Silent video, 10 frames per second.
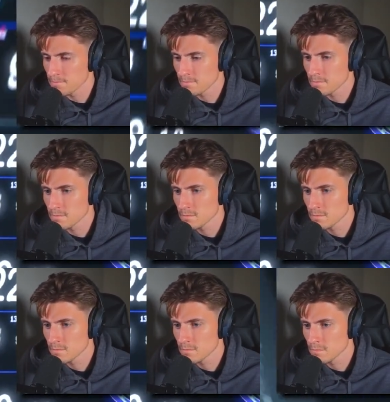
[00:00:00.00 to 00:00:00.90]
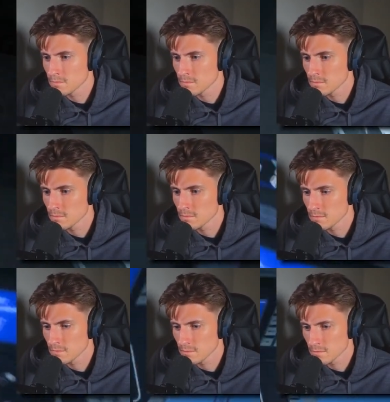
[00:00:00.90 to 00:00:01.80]

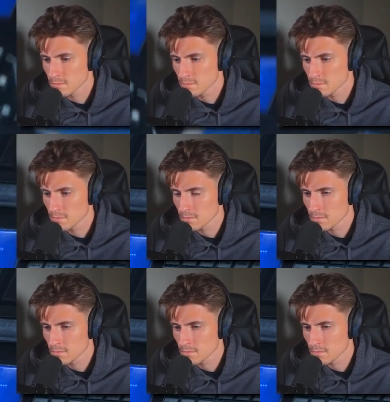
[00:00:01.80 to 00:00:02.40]
No one is speaking in this clip.